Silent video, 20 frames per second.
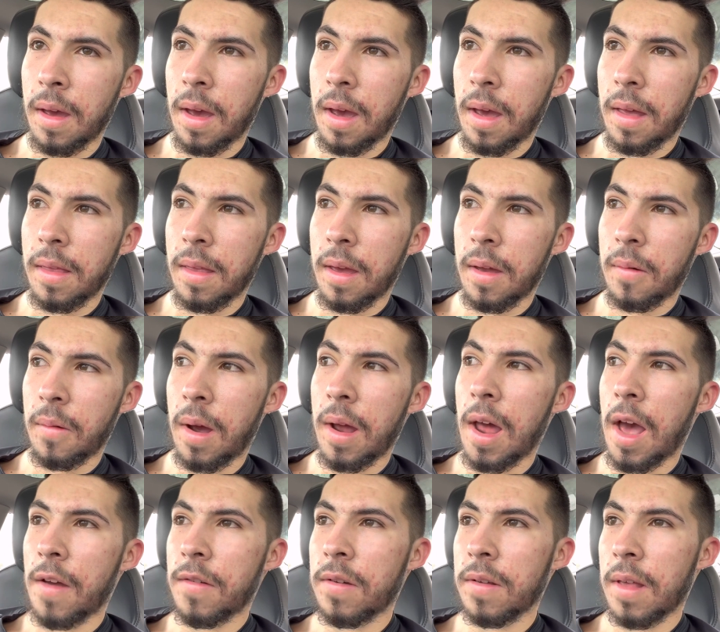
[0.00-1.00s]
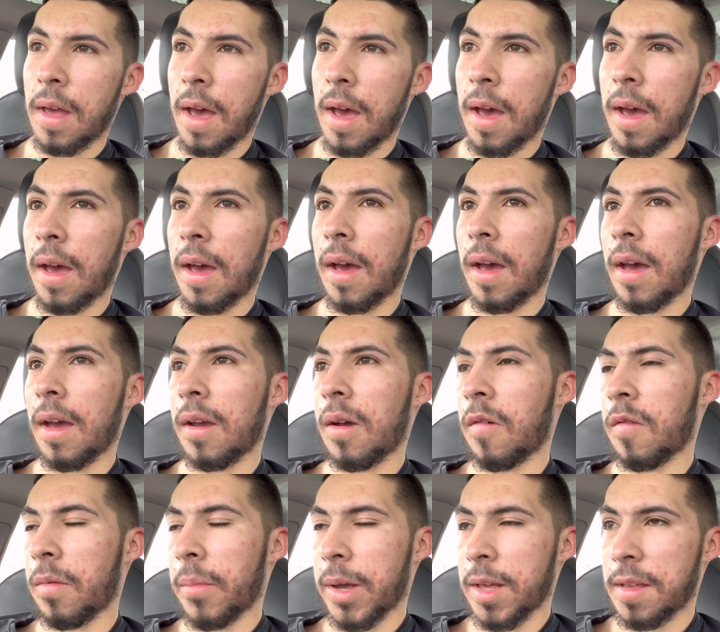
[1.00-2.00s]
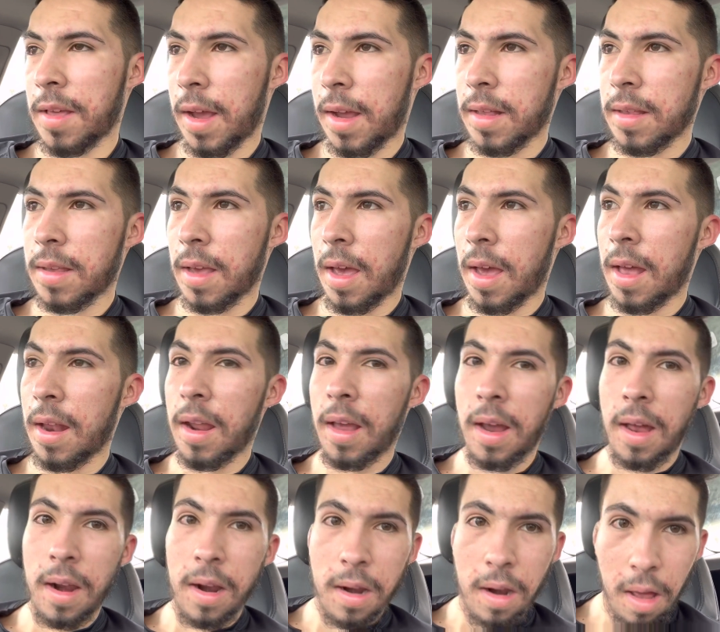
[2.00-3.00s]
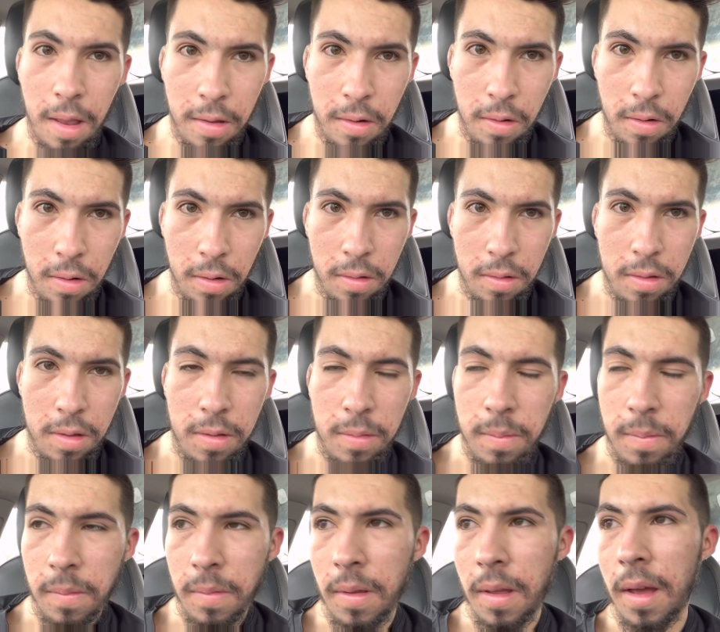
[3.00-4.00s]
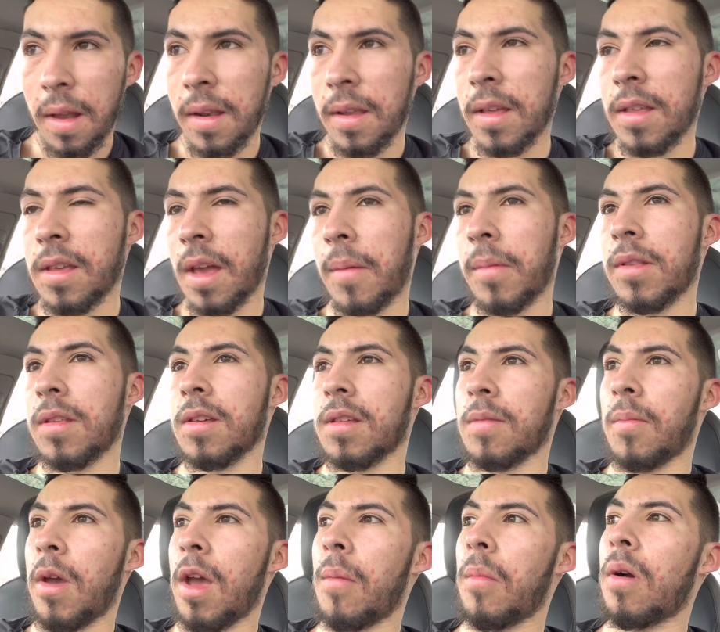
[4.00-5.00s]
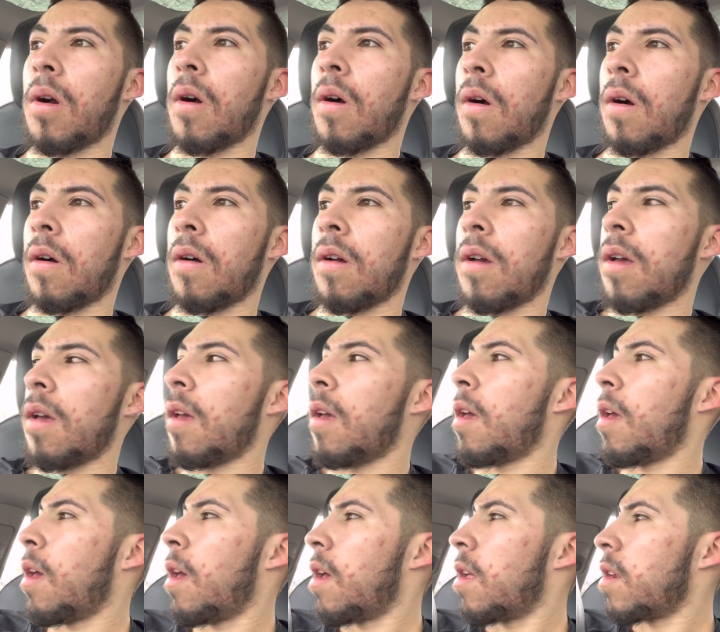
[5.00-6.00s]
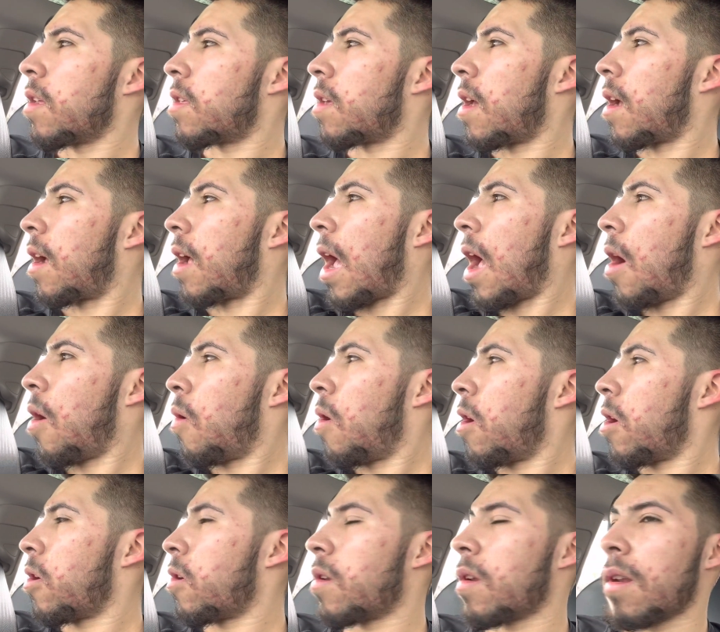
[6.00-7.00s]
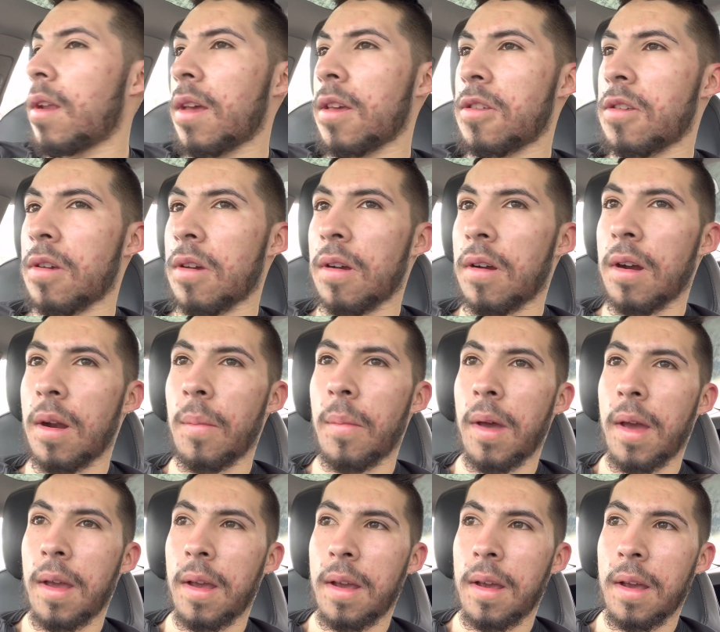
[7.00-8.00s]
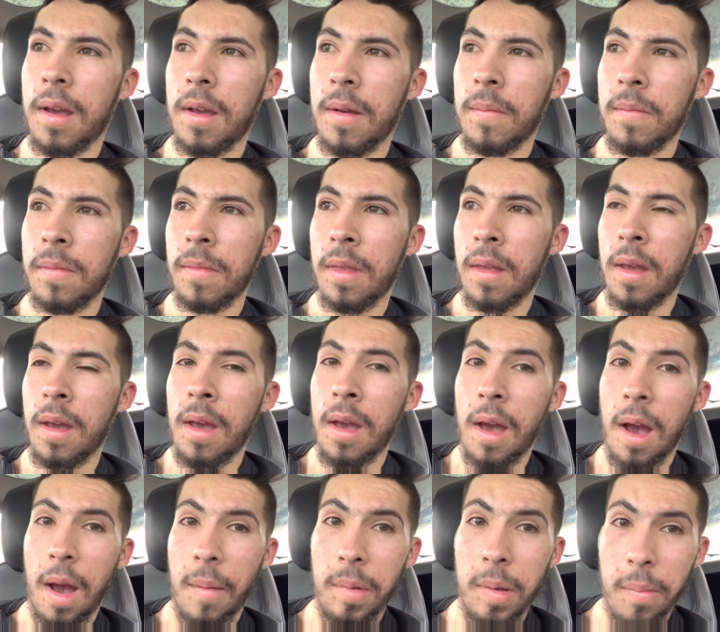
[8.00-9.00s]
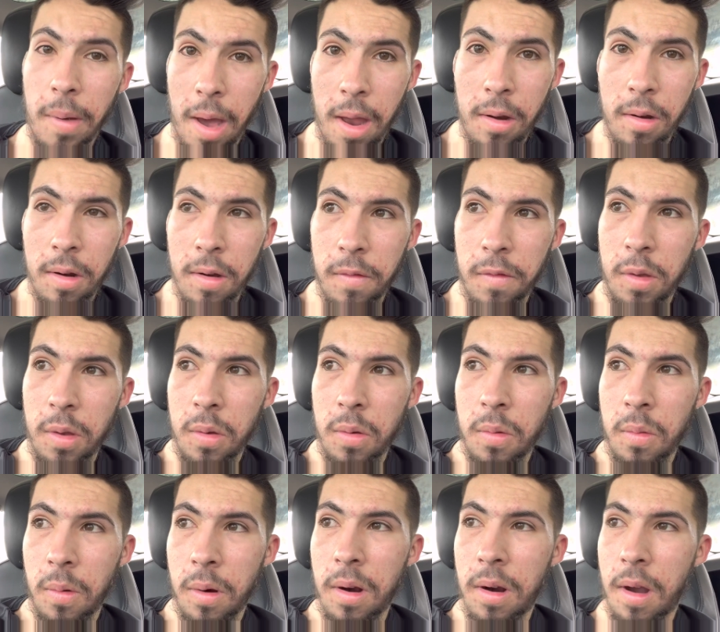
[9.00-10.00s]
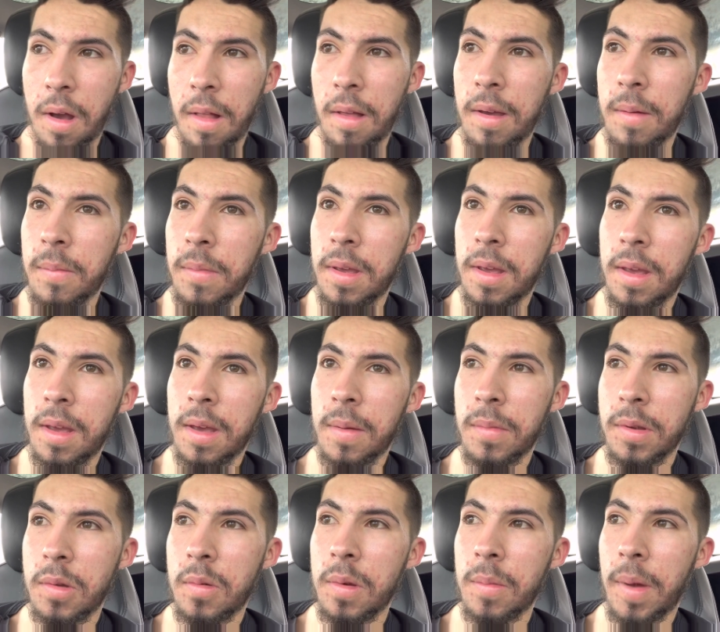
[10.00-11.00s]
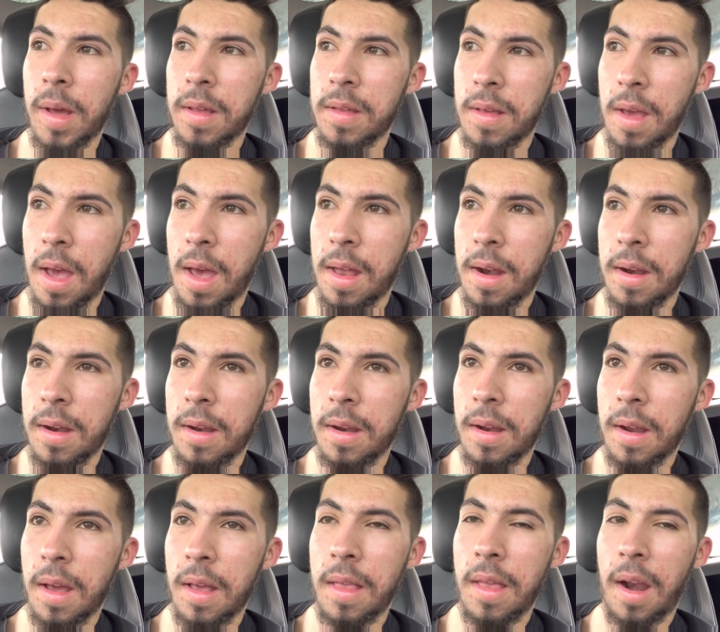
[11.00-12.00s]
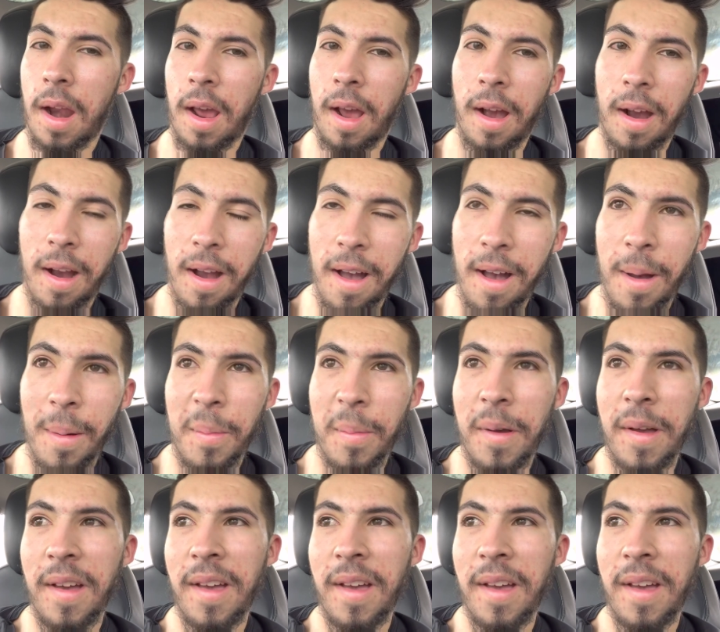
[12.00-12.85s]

And then right after that, I go for my second set and I get another, and this time it's a spam call. And he's like, "How are you today, sir?" And I'm like, "I'd be better if you weren't calling me in between my set." And then I hung up.